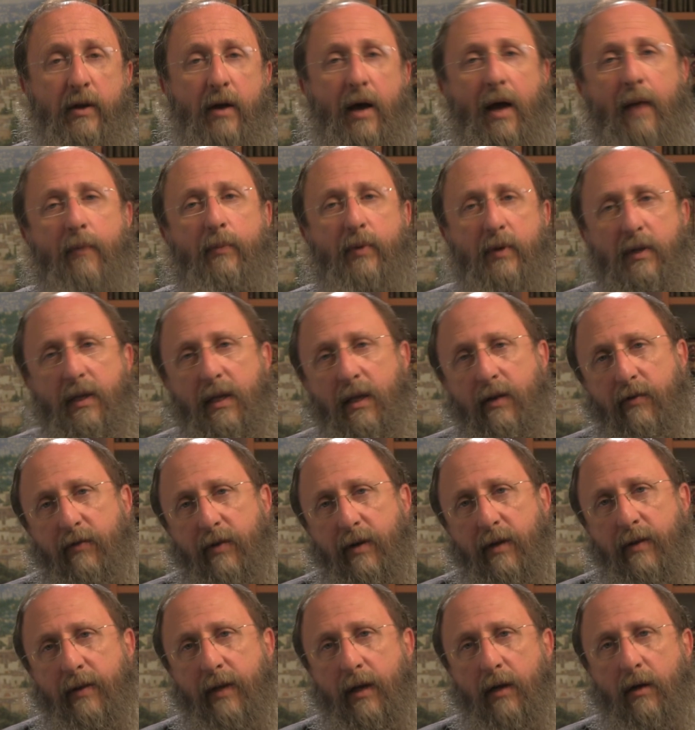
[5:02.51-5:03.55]
not
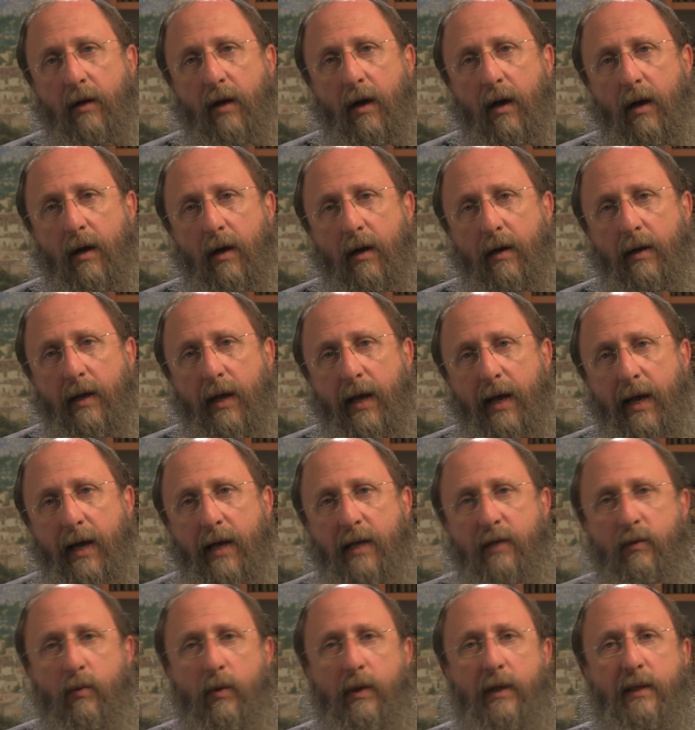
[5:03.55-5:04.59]
believing that God
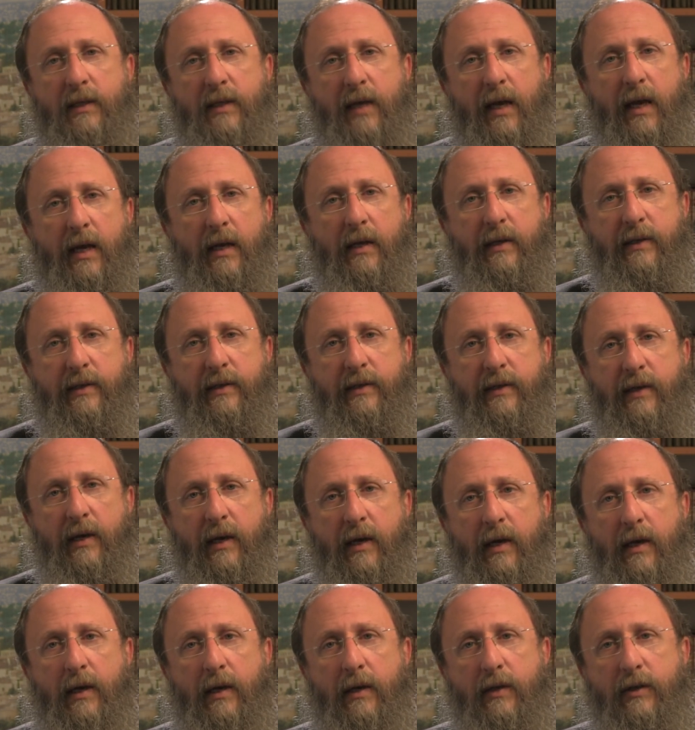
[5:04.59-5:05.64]
has what it takes
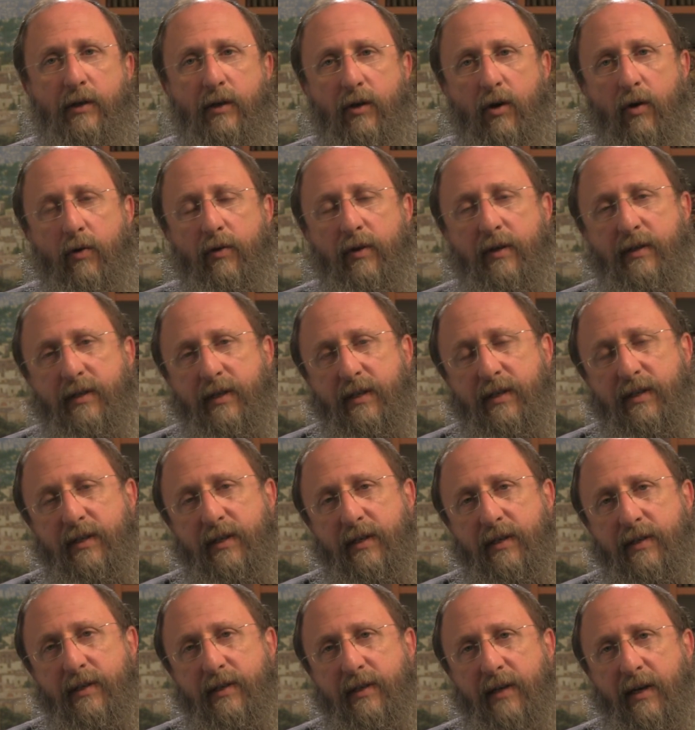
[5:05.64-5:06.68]
to go the
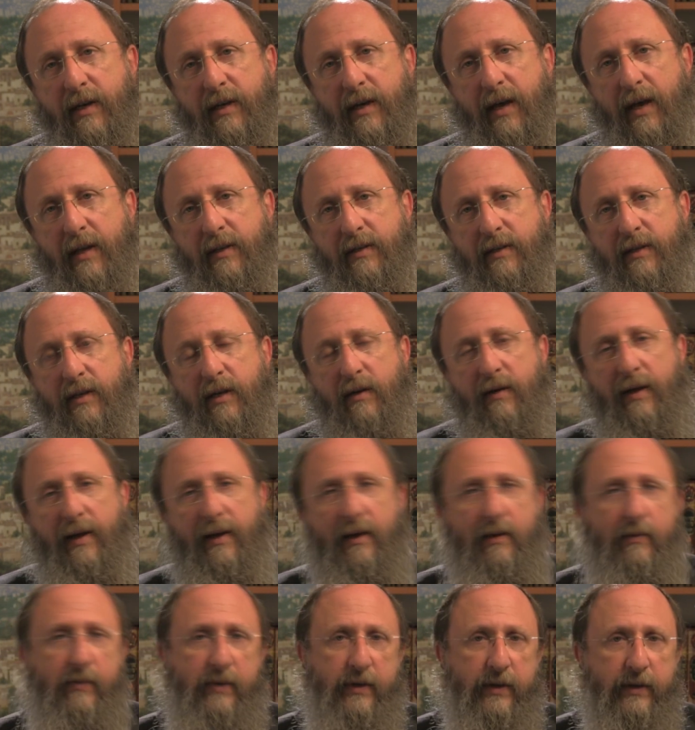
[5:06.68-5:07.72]
distance against their
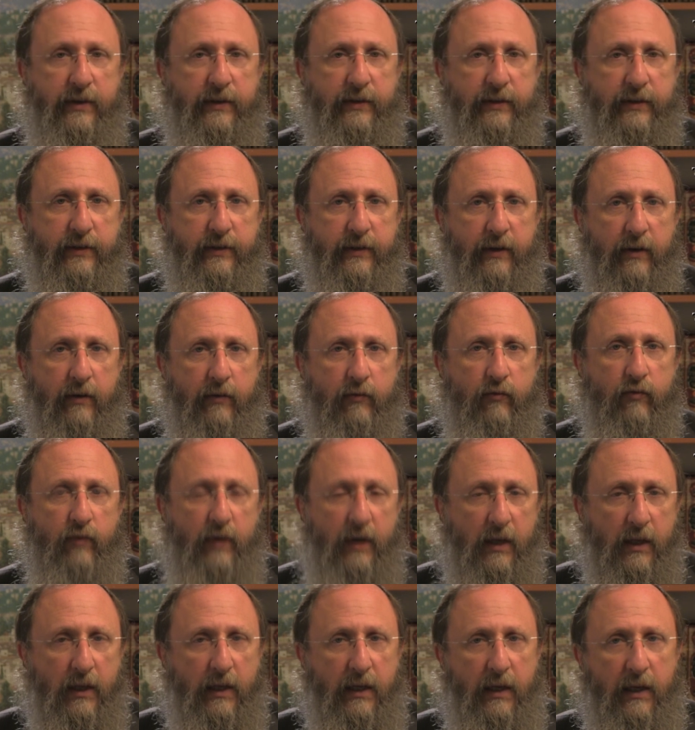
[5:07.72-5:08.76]
enemies,
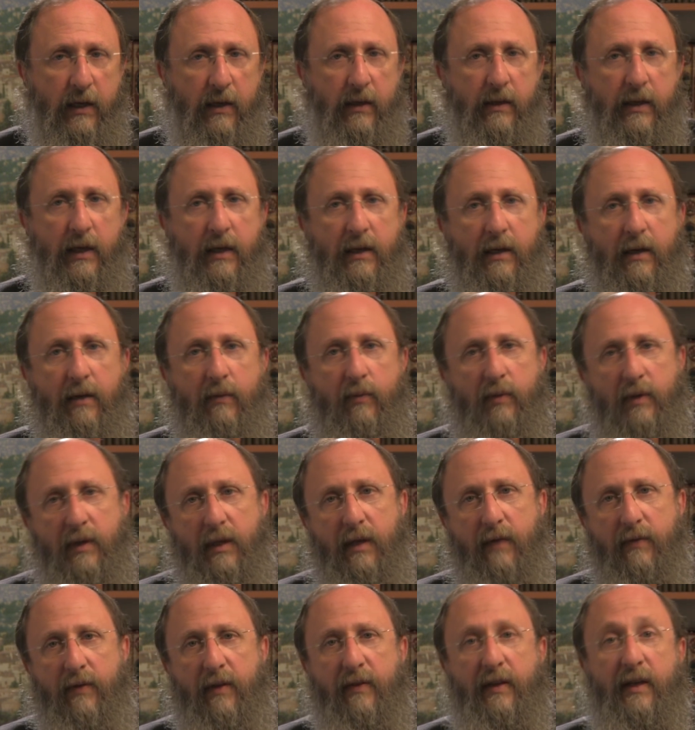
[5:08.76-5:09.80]
really, they didn't
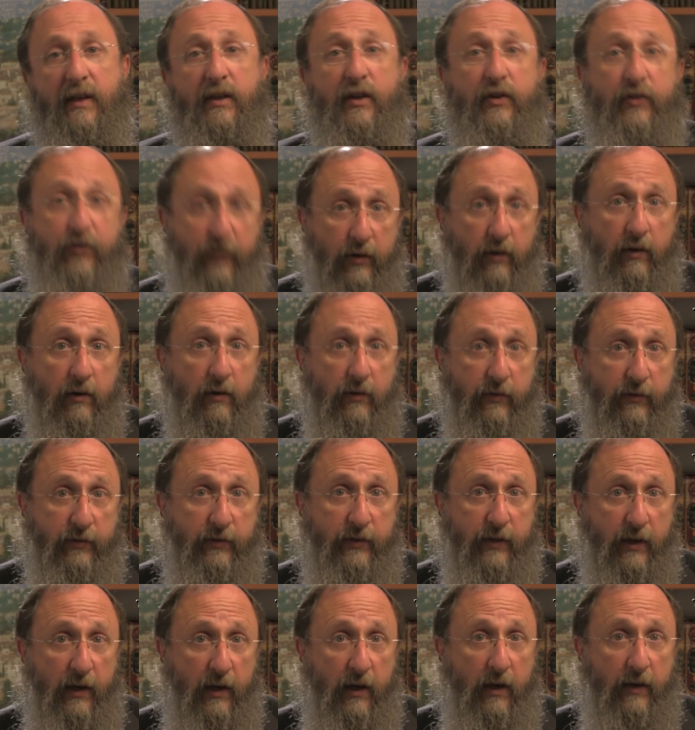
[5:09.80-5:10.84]
believe that they
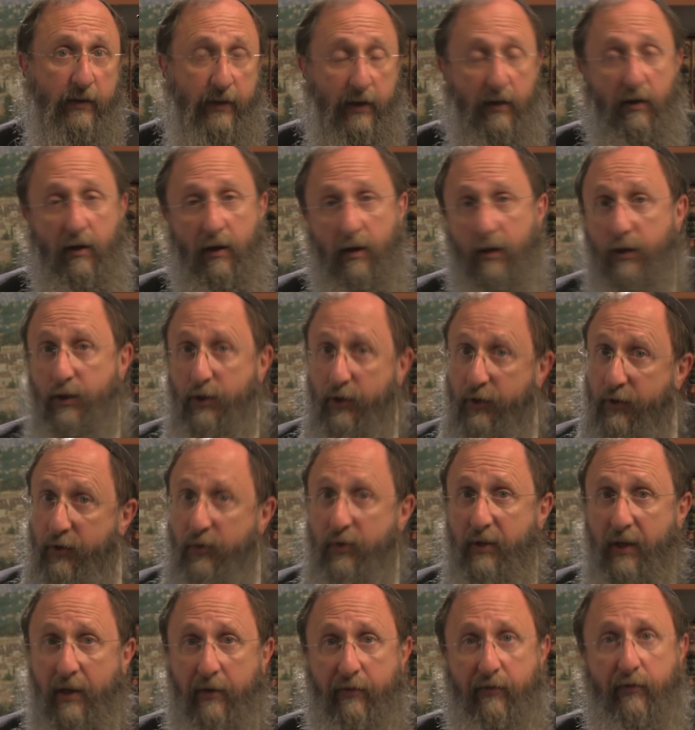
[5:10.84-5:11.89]
deserved that God should
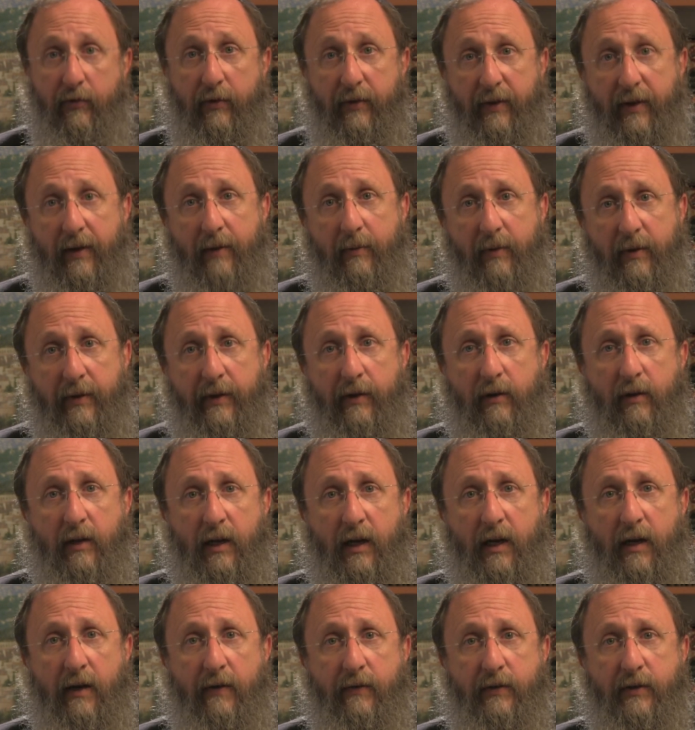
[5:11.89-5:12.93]
do that for them in their
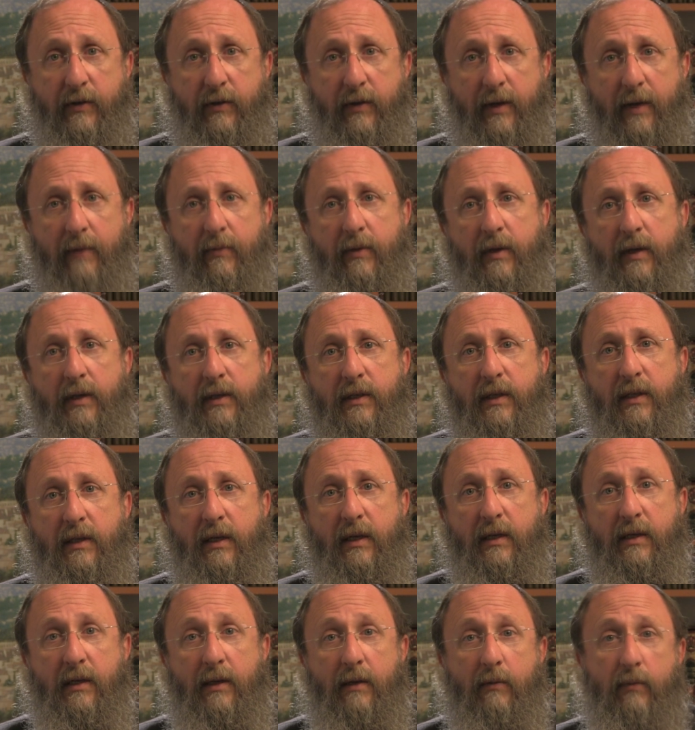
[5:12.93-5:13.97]
lives. So that means that
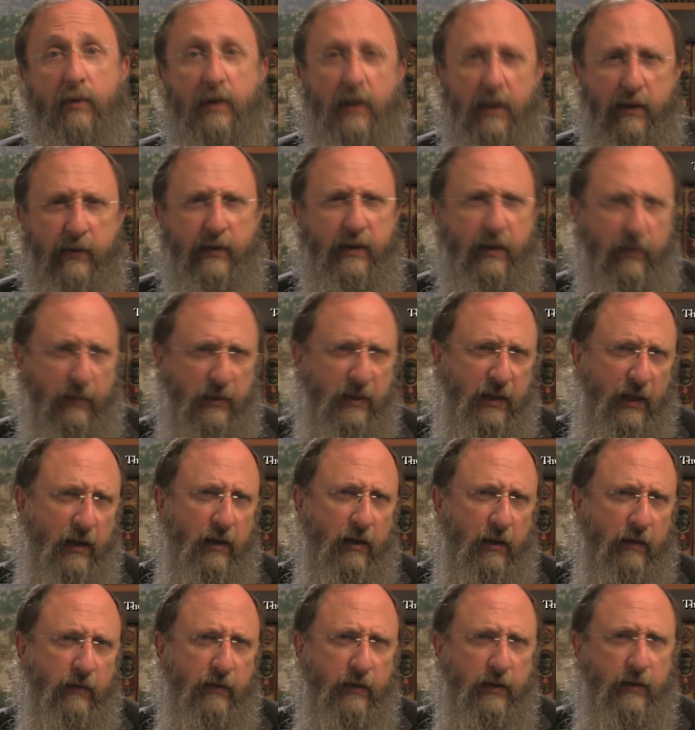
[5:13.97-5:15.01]
they didn't believe in
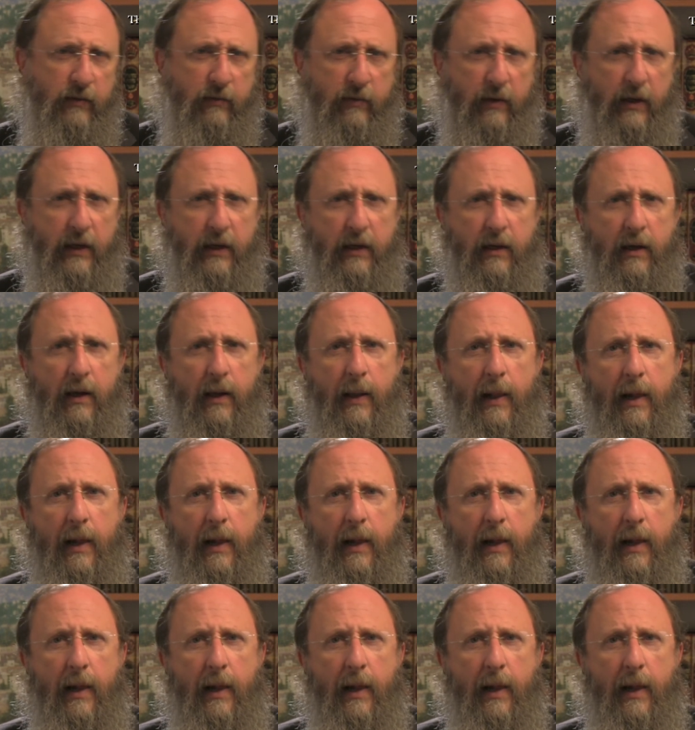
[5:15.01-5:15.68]
themselves, right?